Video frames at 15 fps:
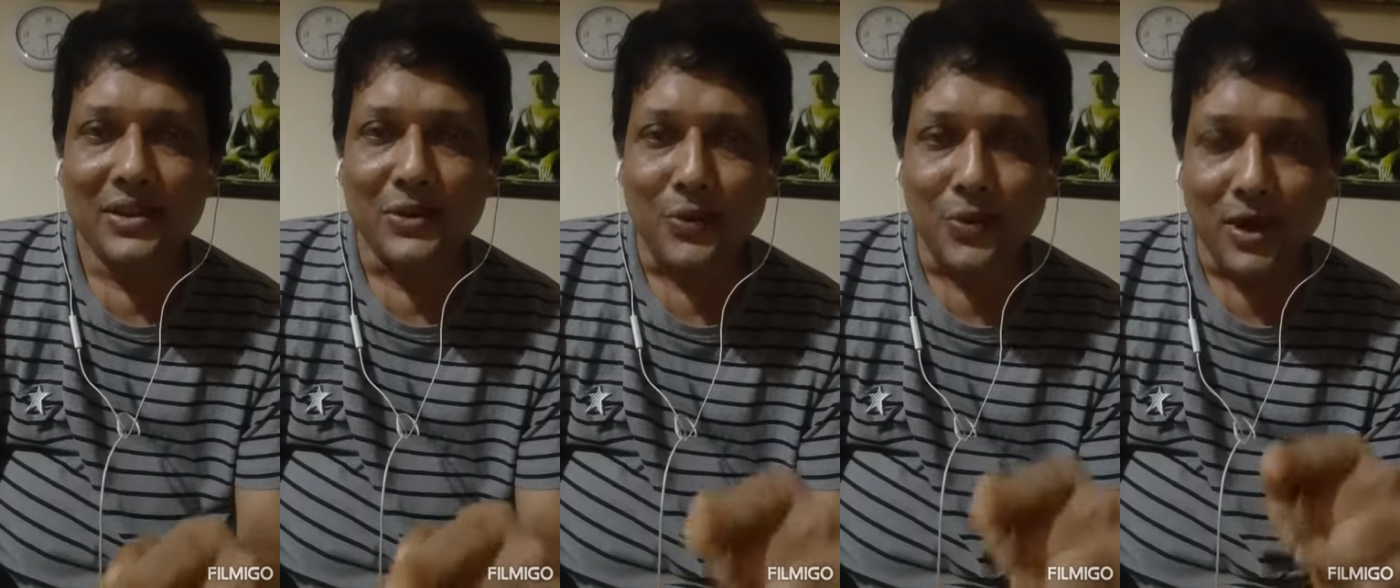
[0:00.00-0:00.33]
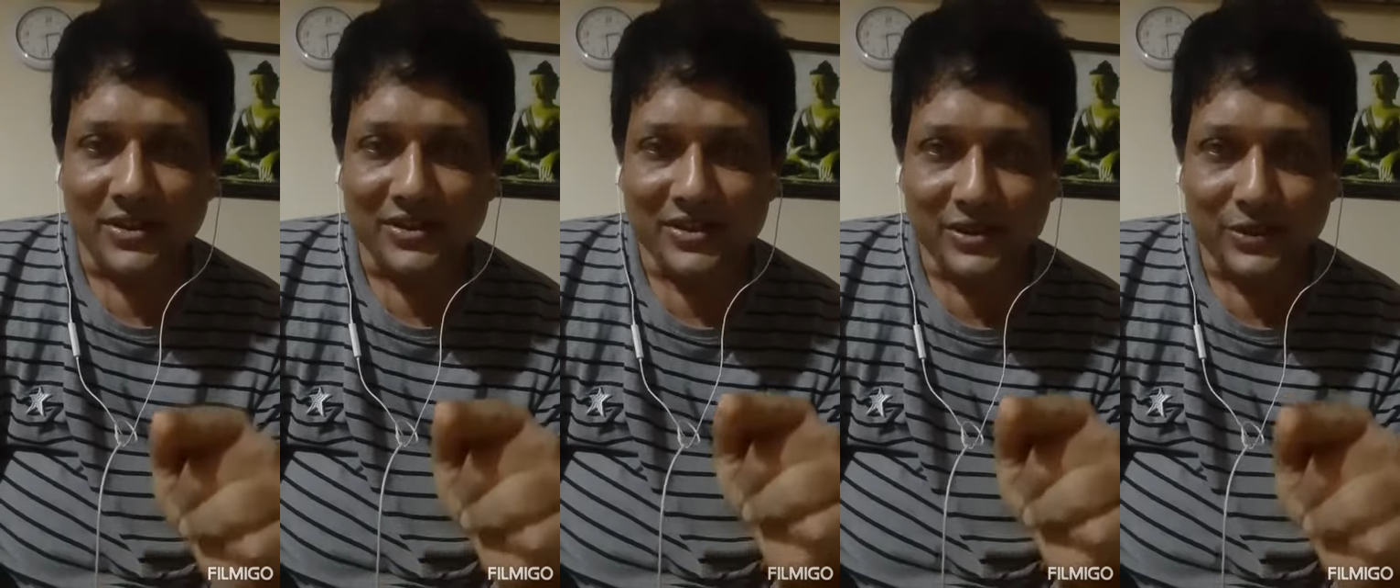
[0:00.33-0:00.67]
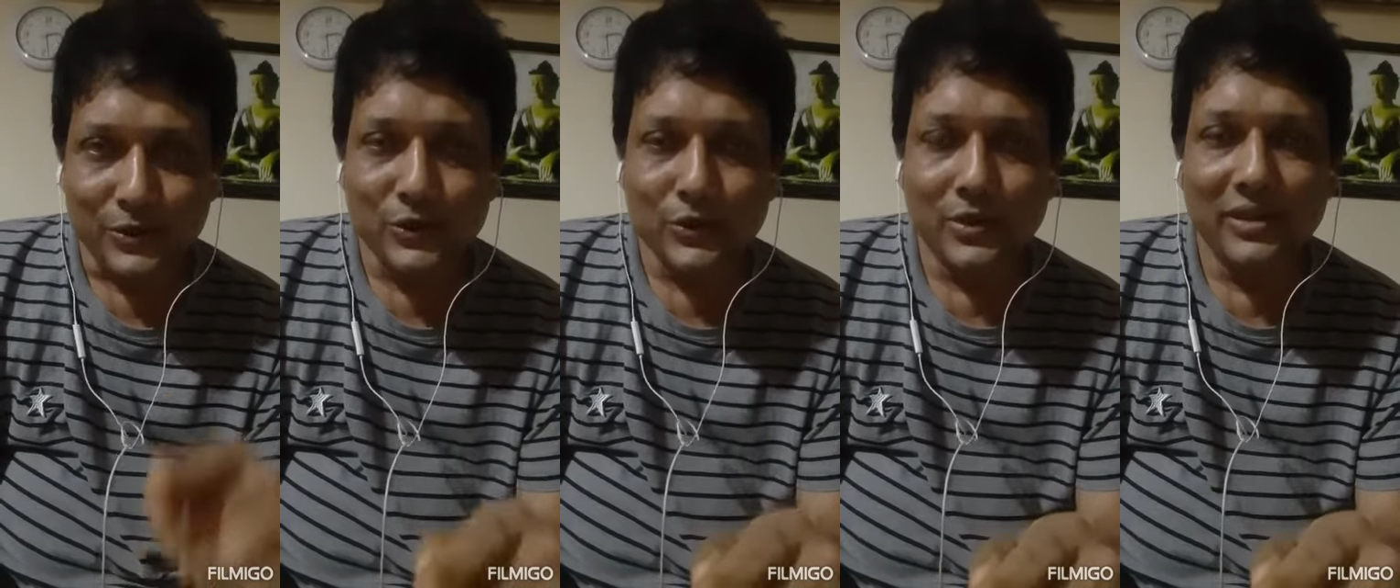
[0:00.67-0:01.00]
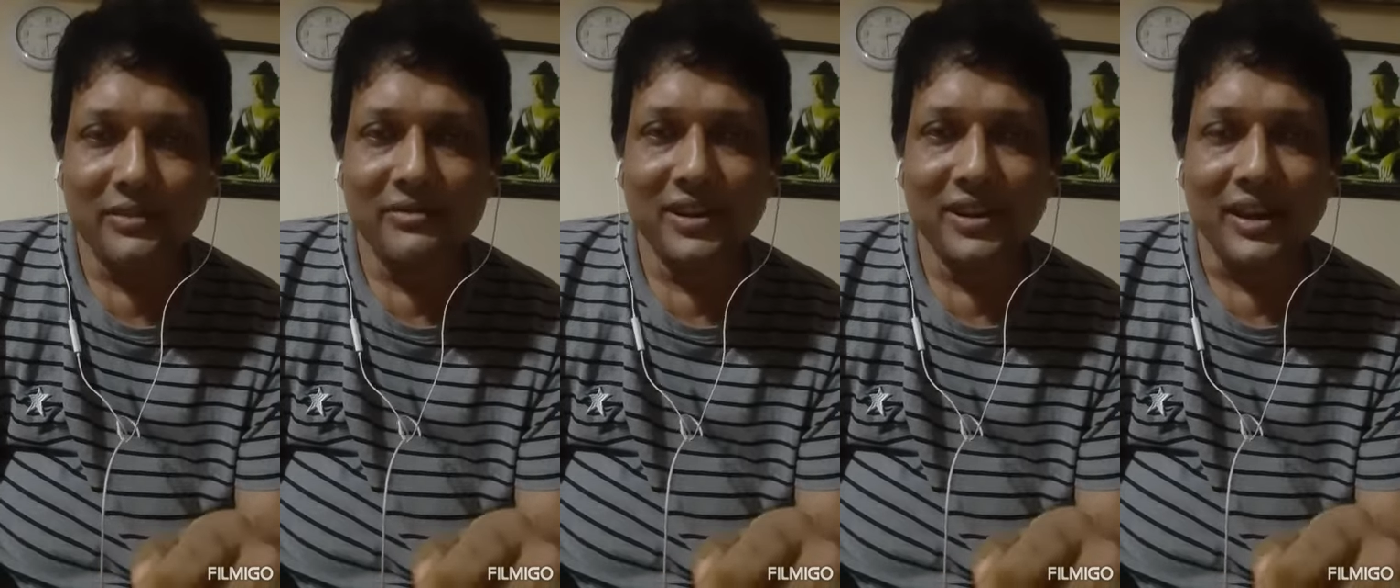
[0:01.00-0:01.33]
one CO2
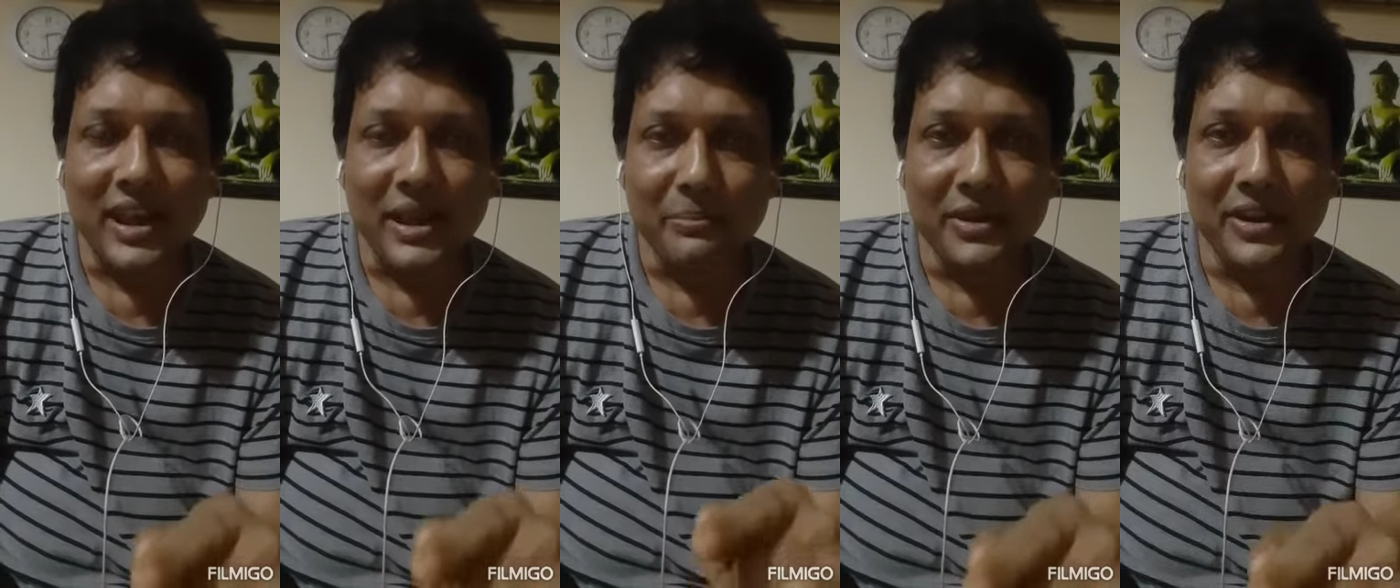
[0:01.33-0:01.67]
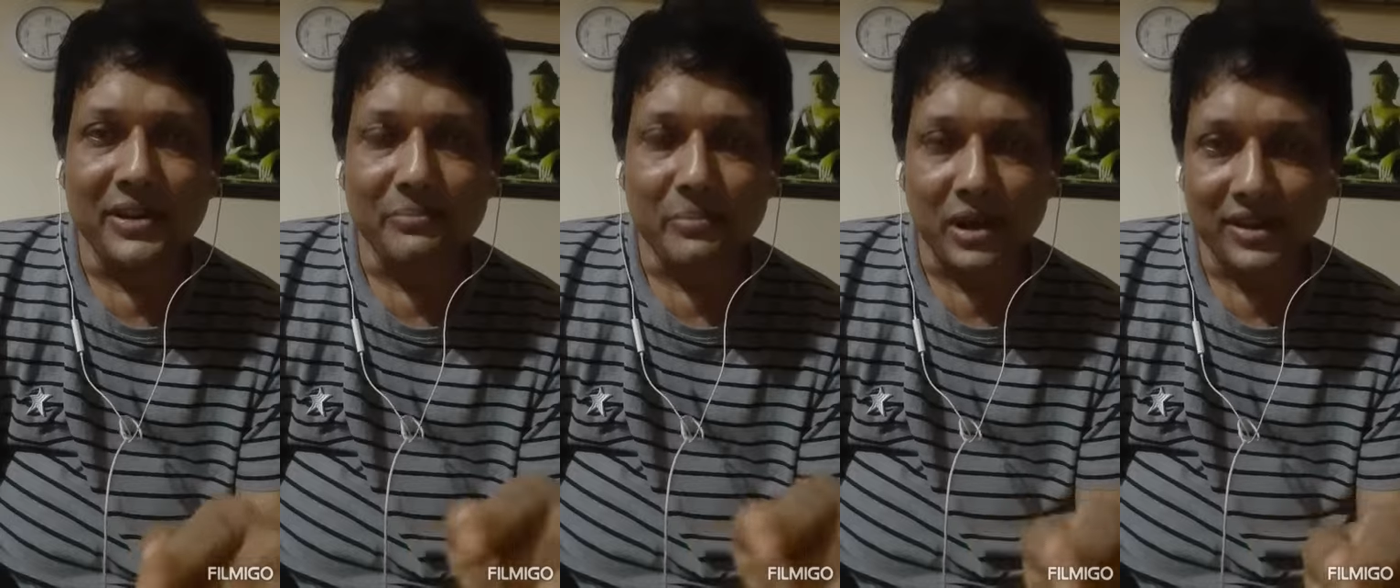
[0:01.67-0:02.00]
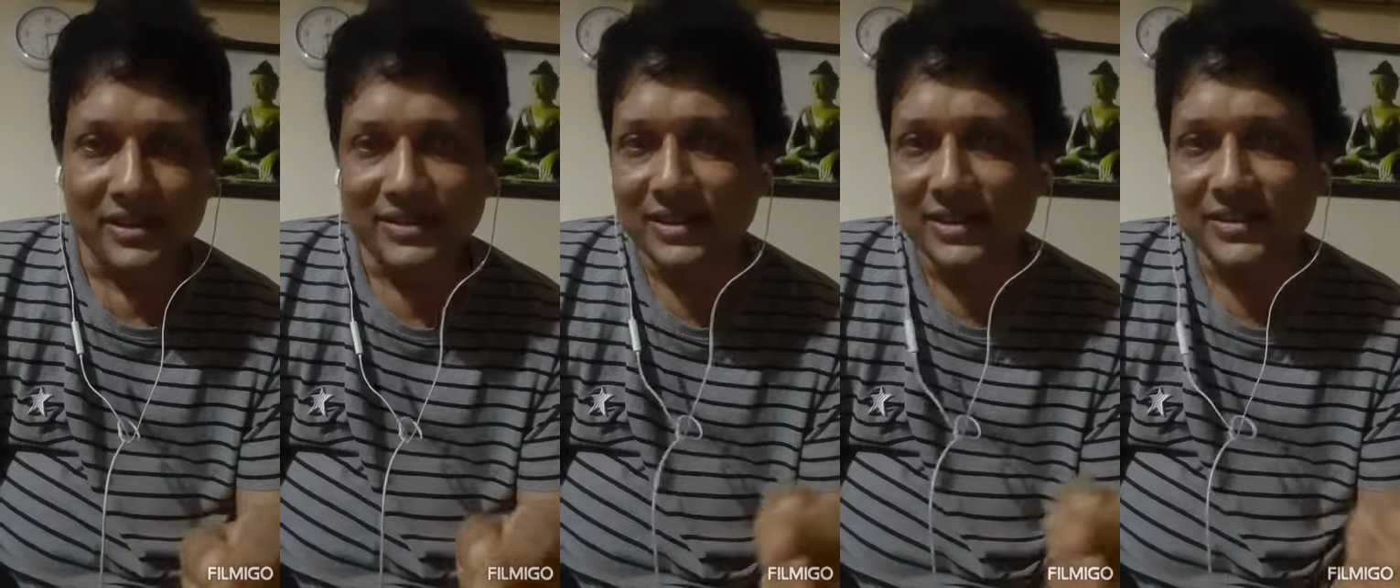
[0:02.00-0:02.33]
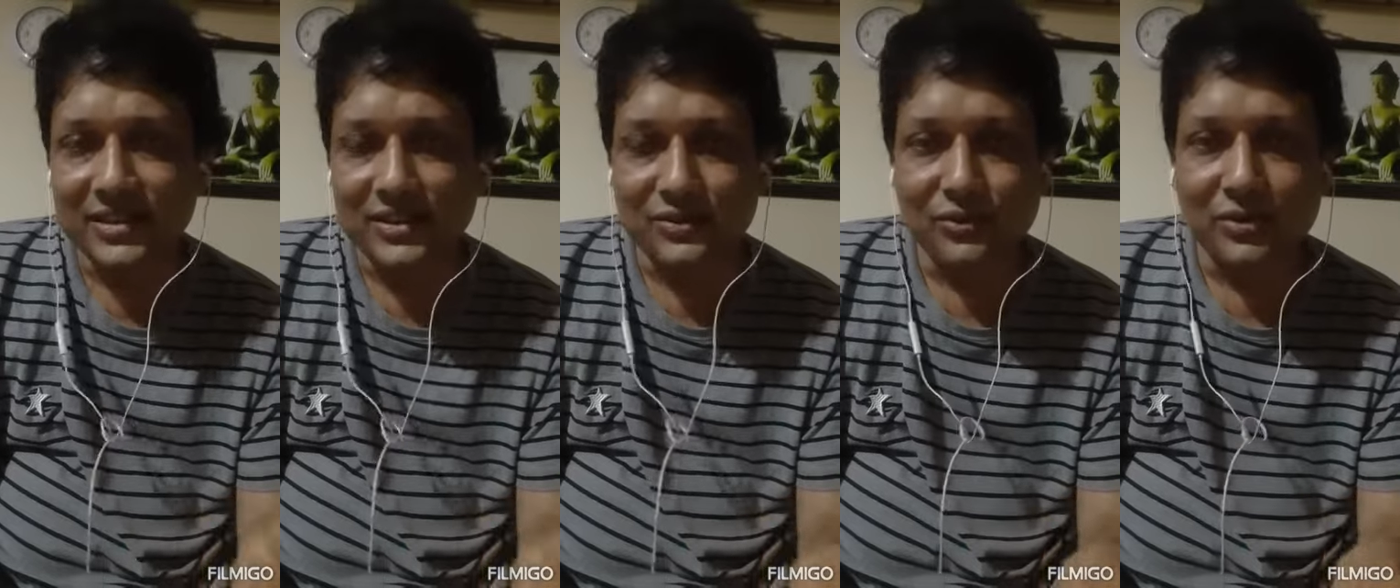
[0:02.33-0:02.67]
level, ambient plus let's
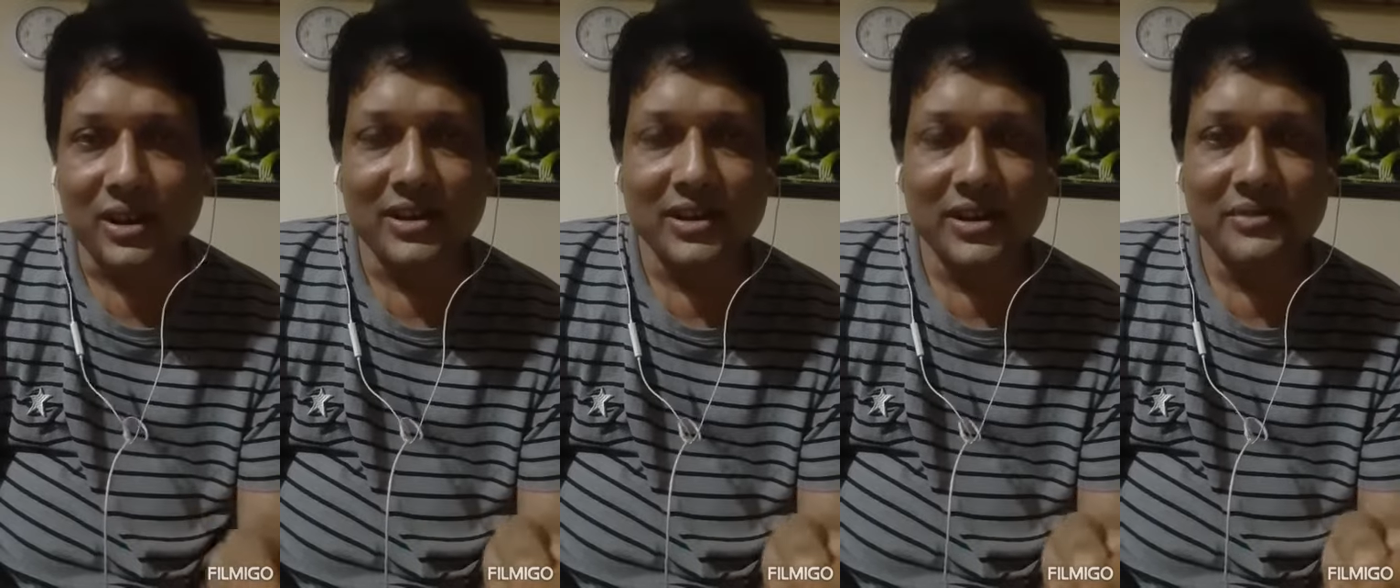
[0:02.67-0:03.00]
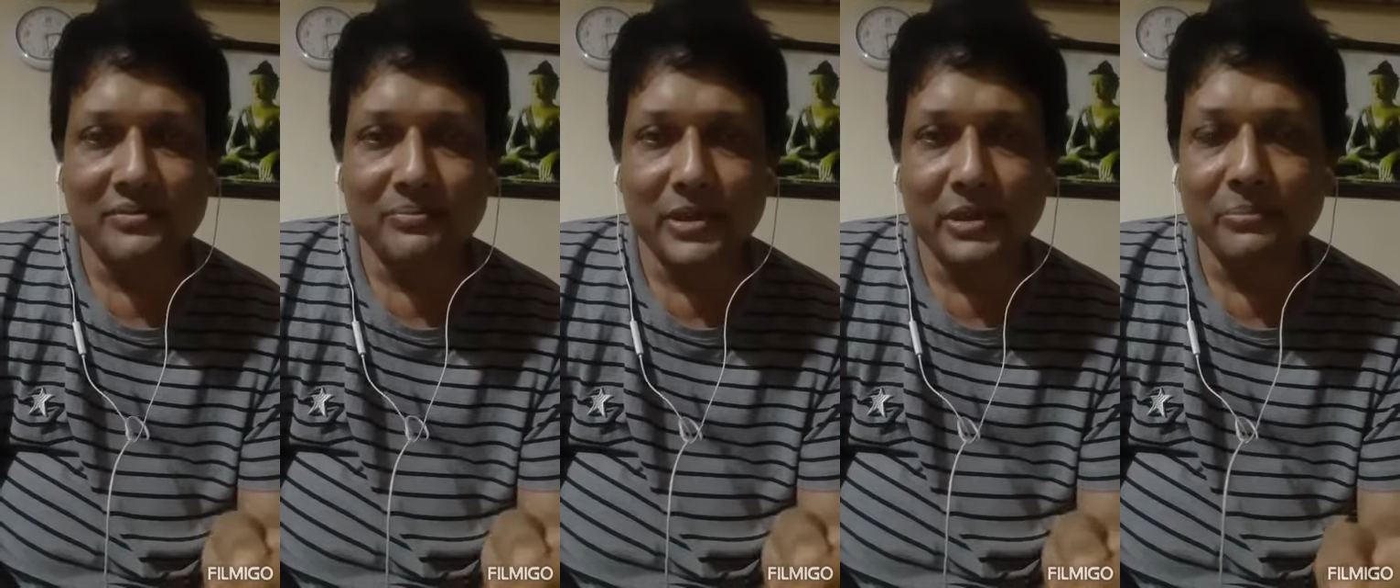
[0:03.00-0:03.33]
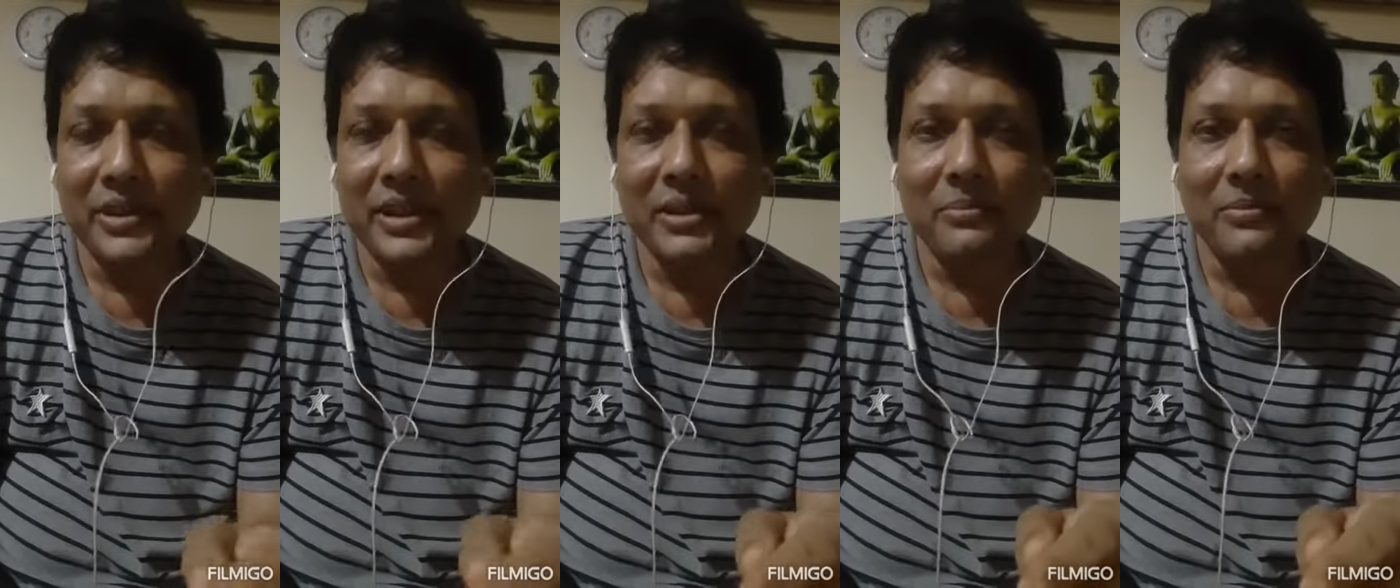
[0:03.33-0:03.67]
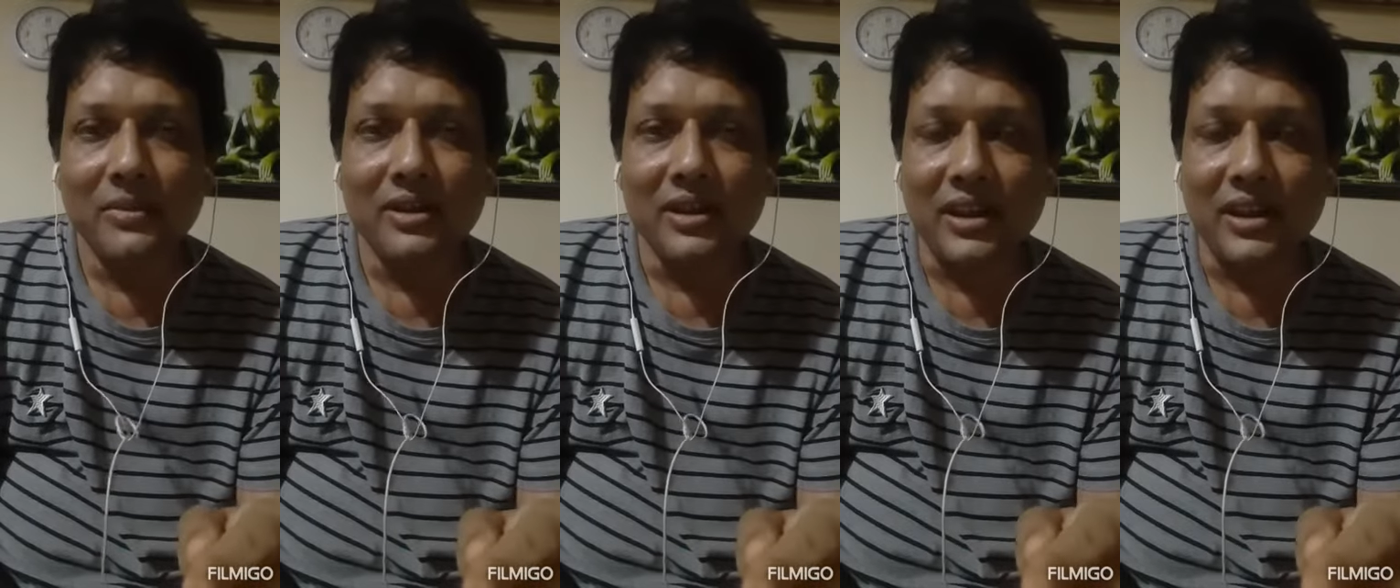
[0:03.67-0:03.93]
say 200 ppm,